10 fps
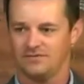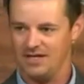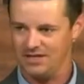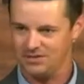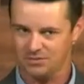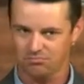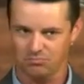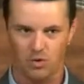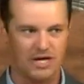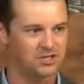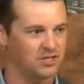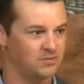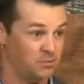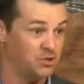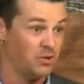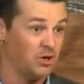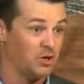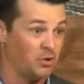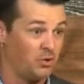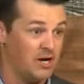these questions,
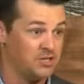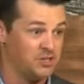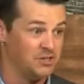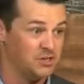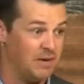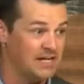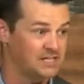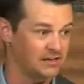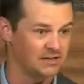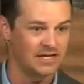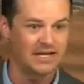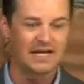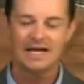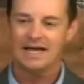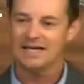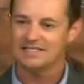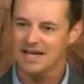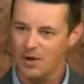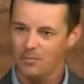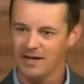rhetorical questions, basically. He's
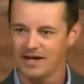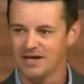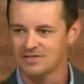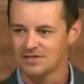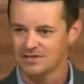helping us